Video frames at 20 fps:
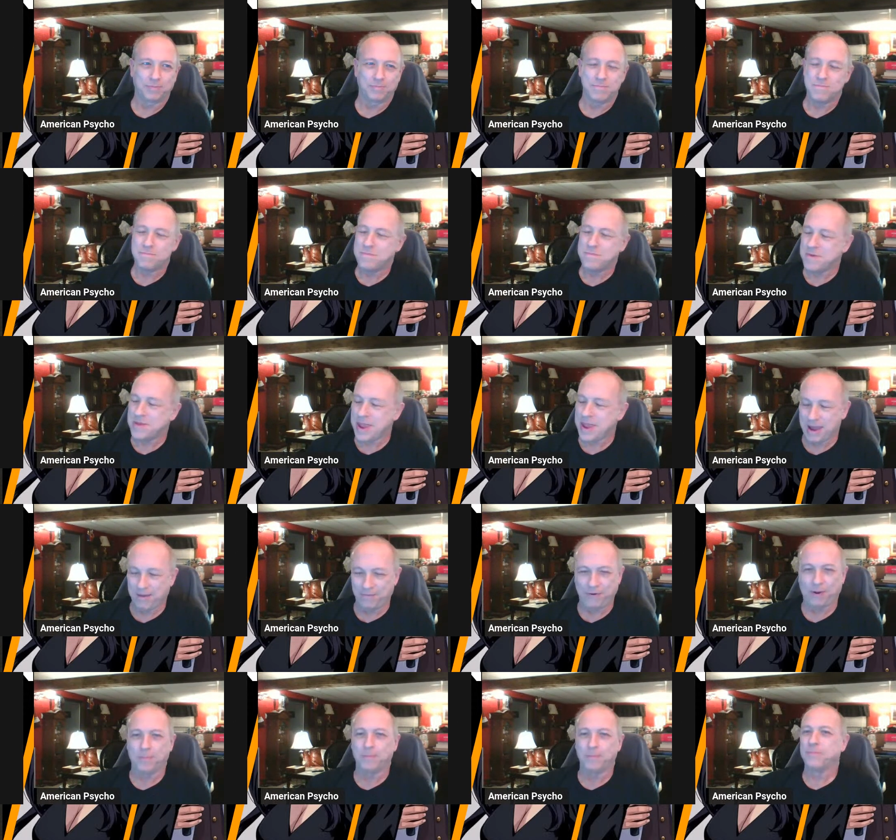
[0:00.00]
What?
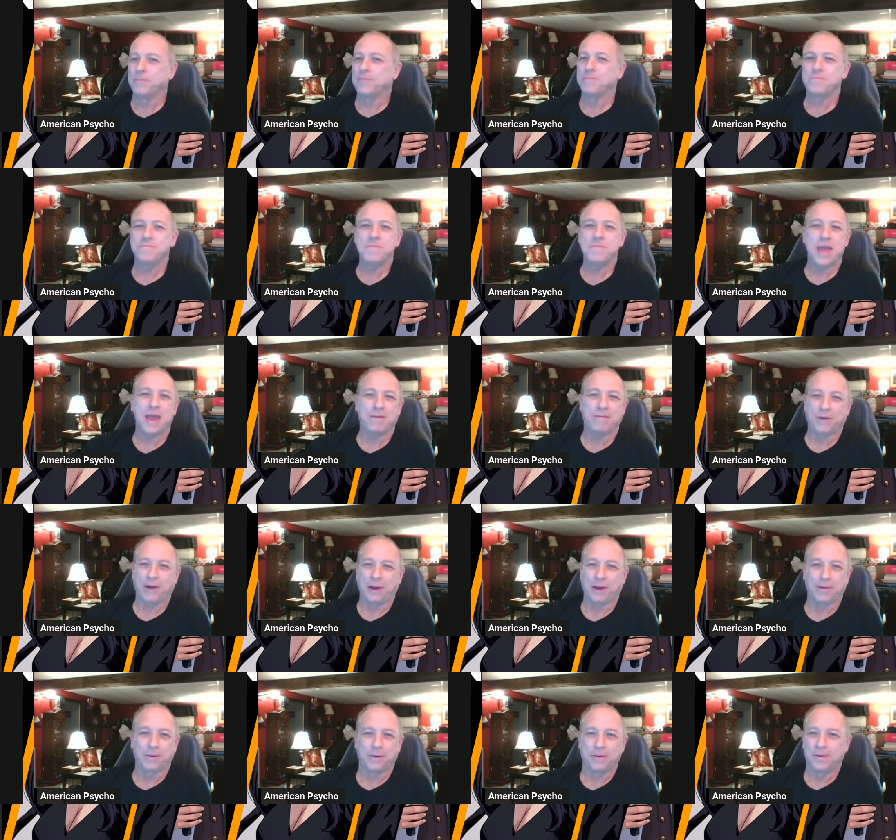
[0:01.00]

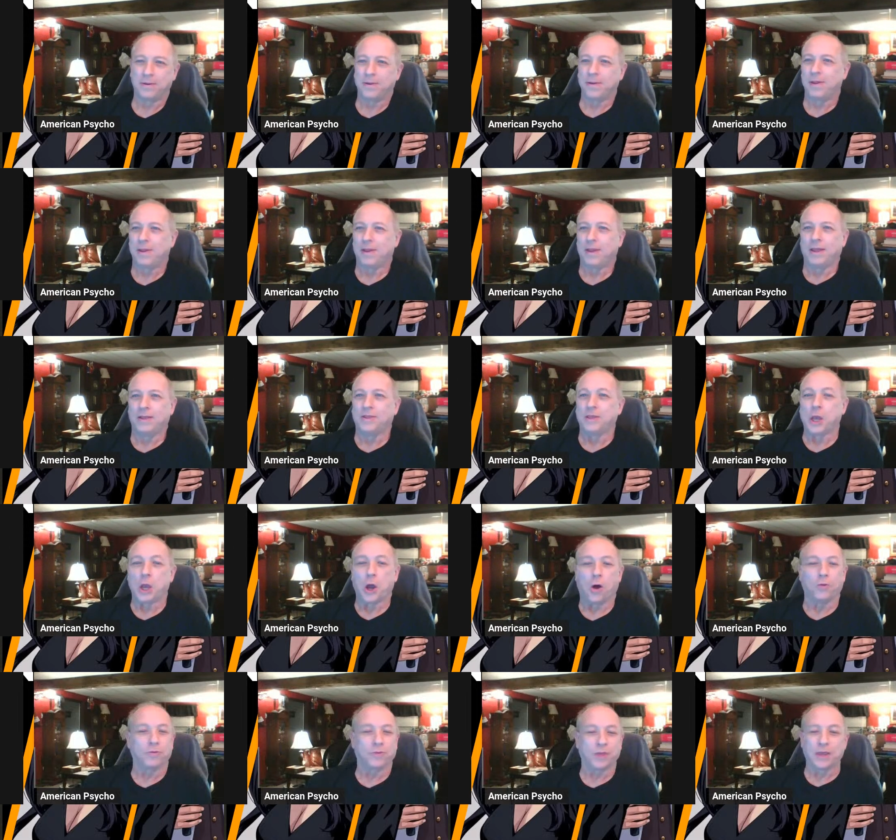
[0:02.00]
Never? Oh my
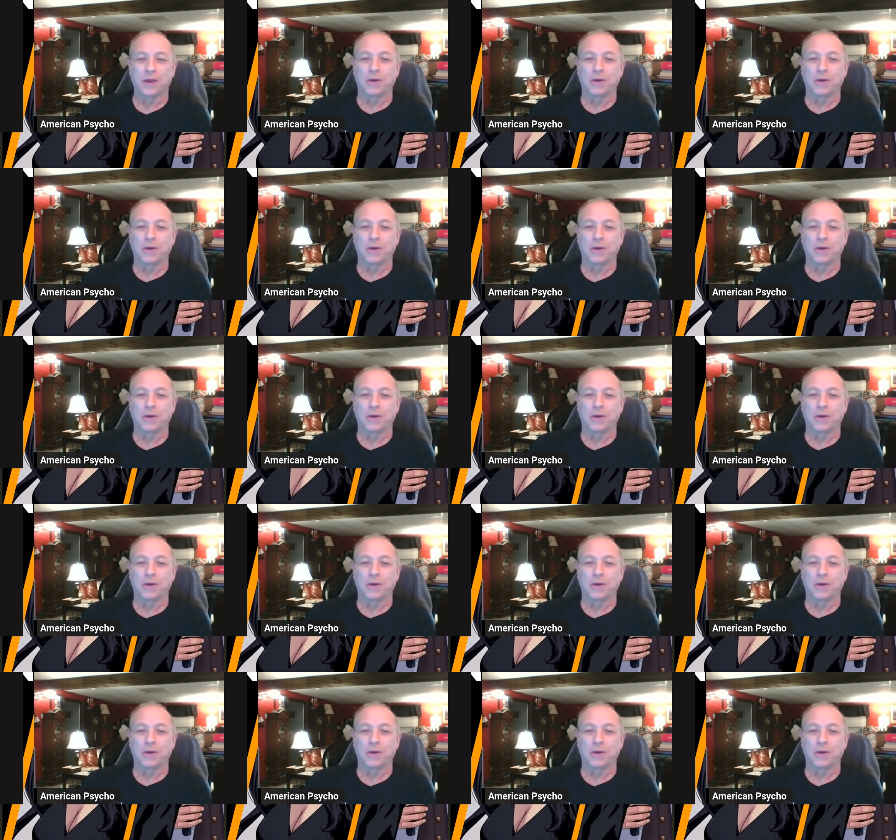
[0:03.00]
God.